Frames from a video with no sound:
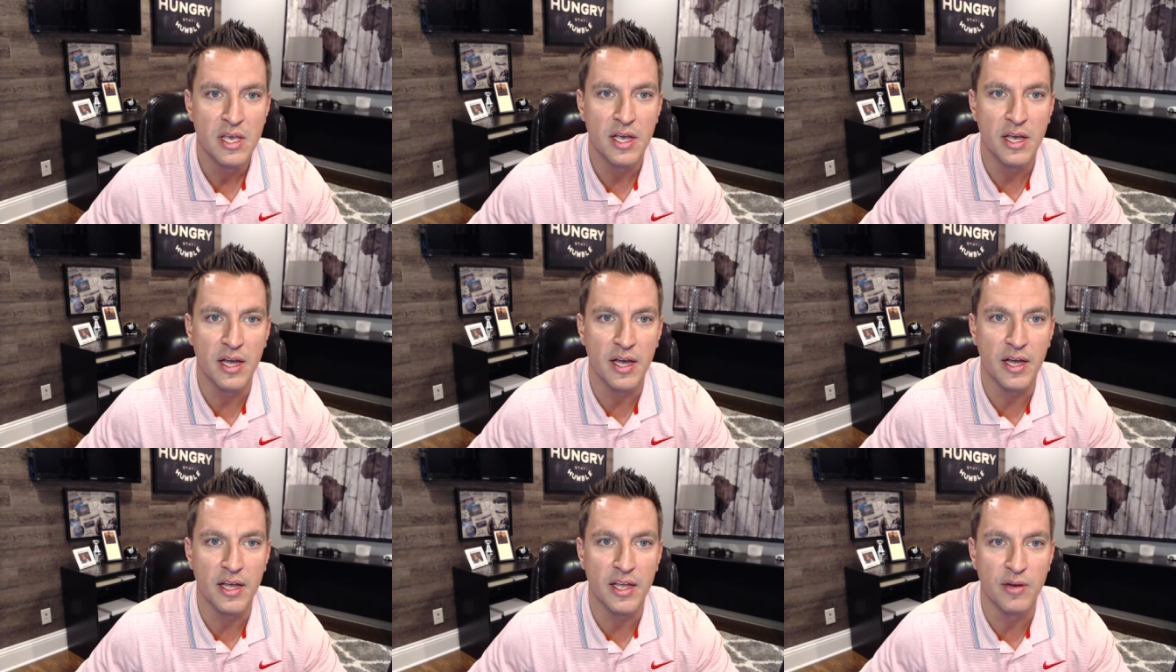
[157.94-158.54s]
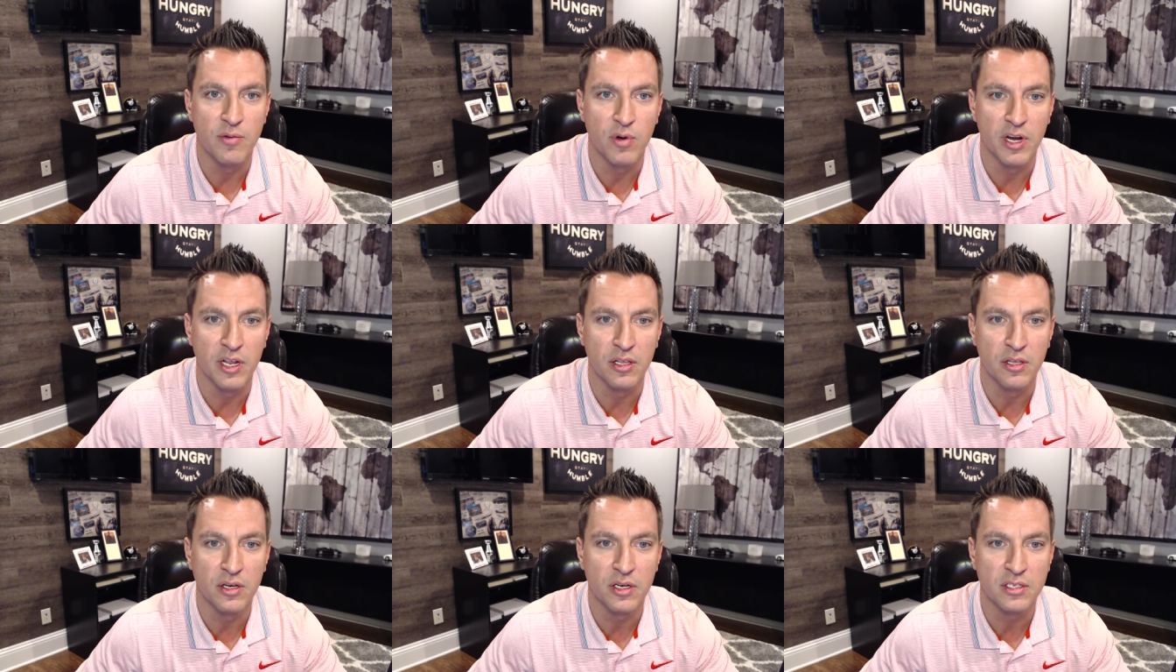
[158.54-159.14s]
uh, and what
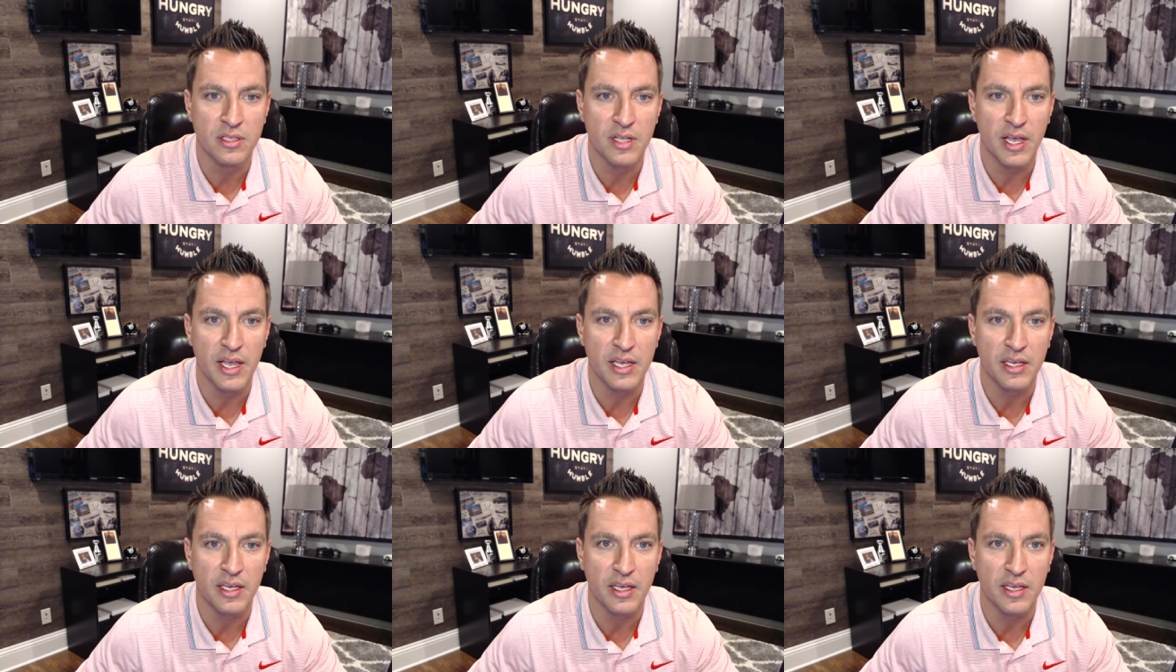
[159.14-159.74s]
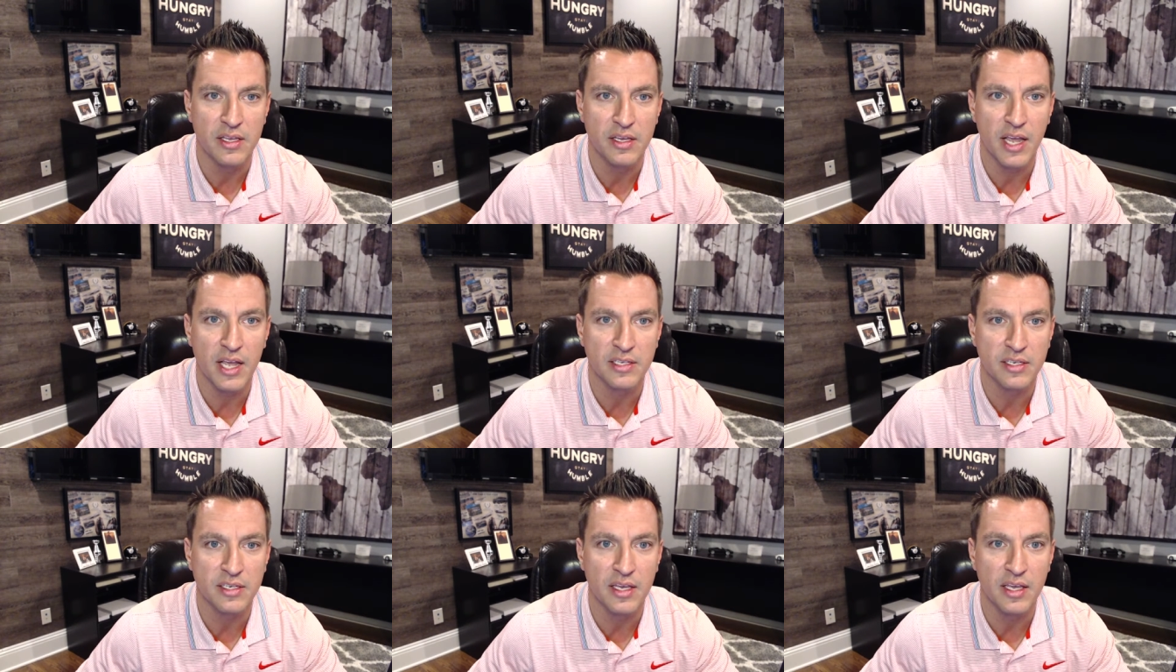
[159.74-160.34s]
it looks like, and you
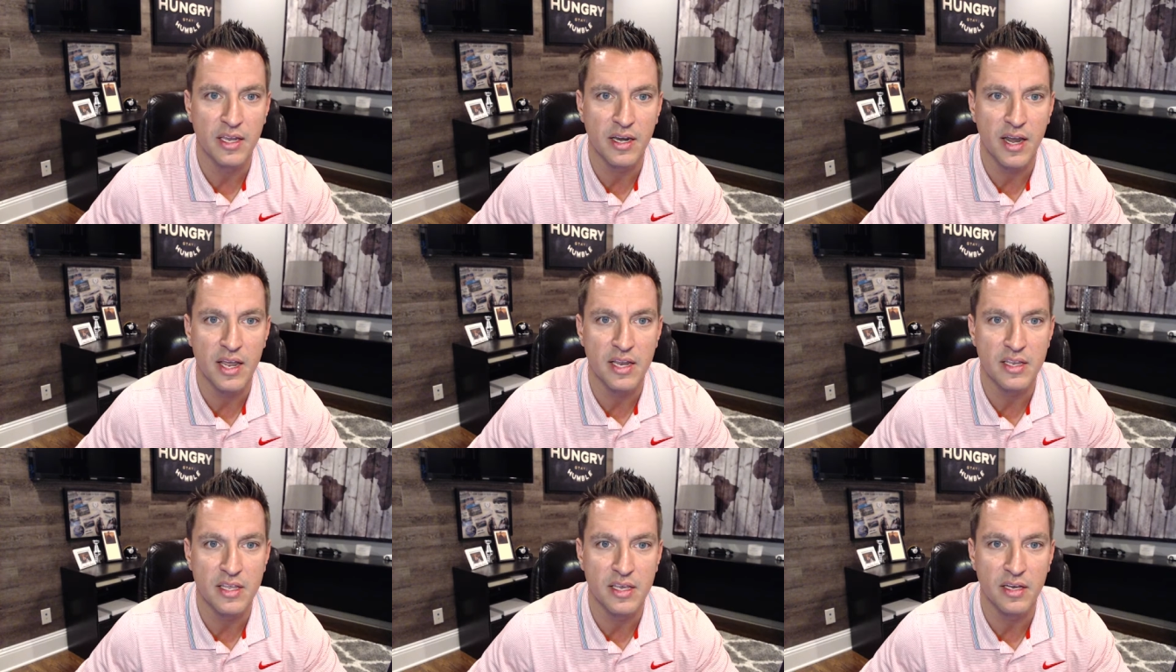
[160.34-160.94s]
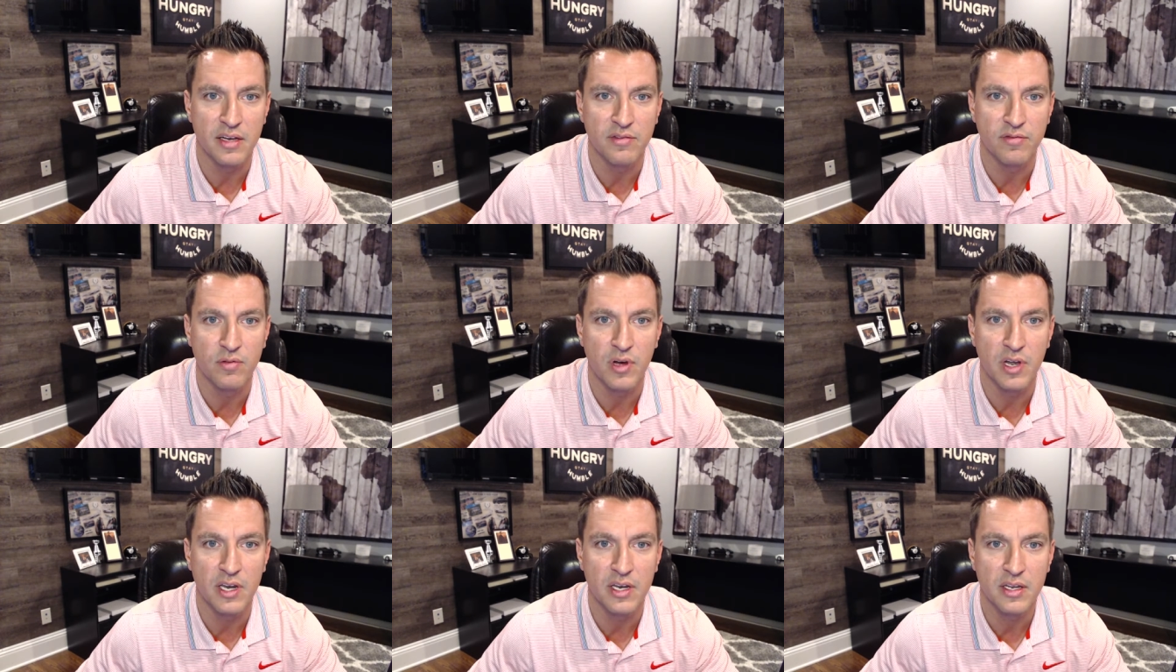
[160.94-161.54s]
guys can get an idea of
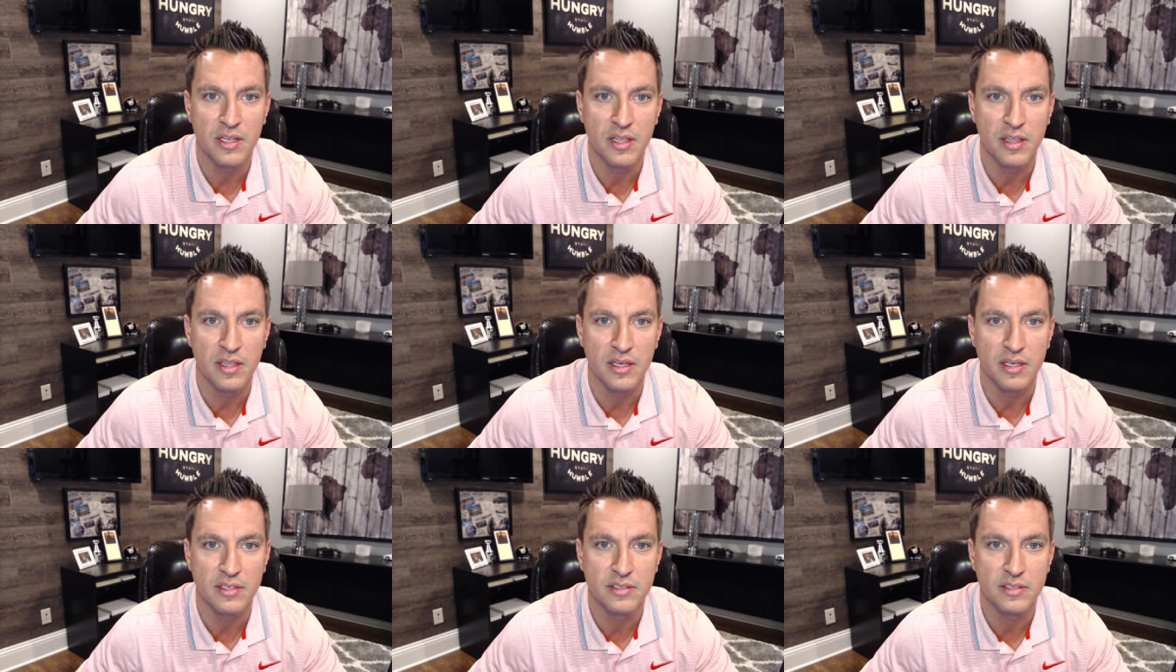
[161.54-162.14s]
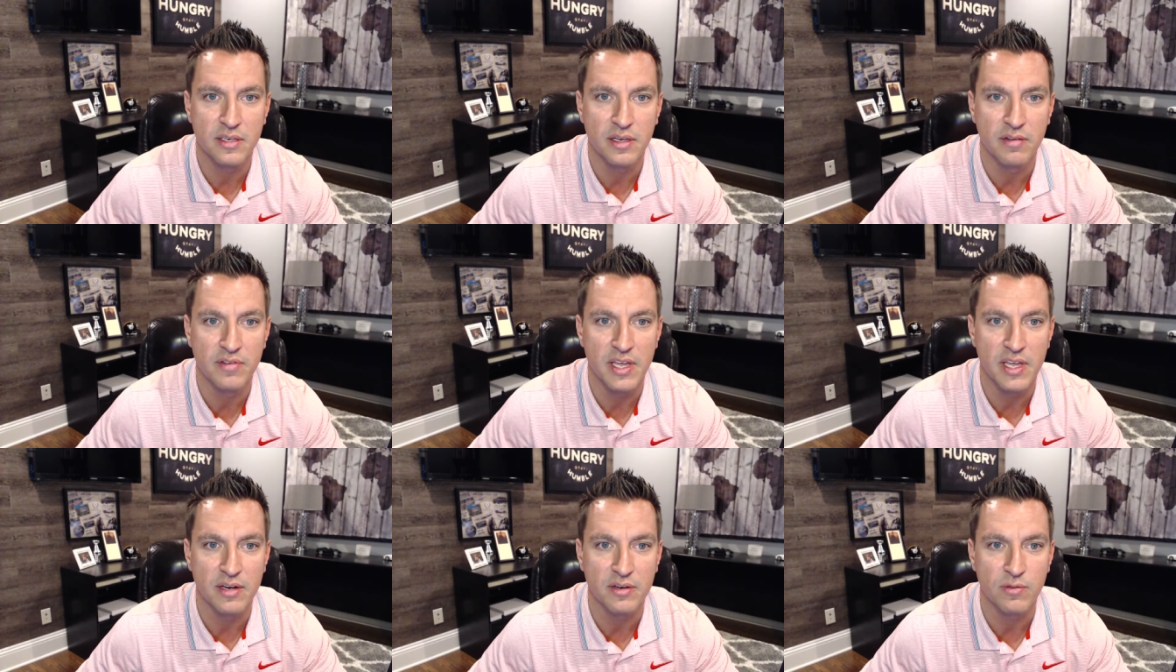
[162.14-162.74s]
what this
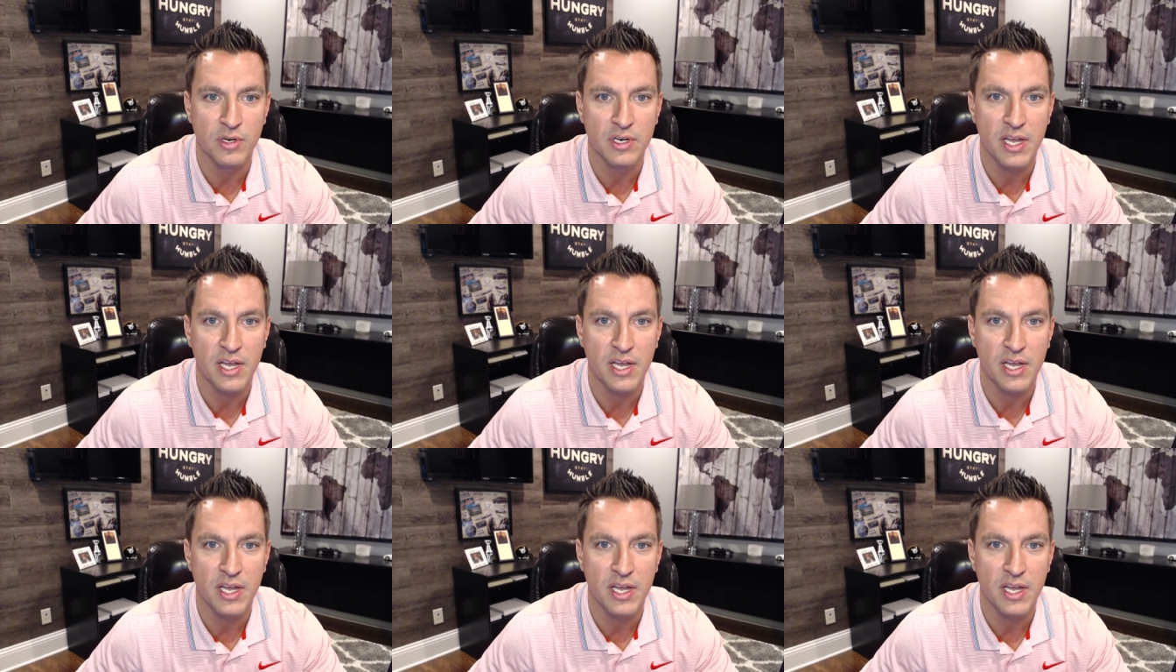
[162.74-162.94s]
event,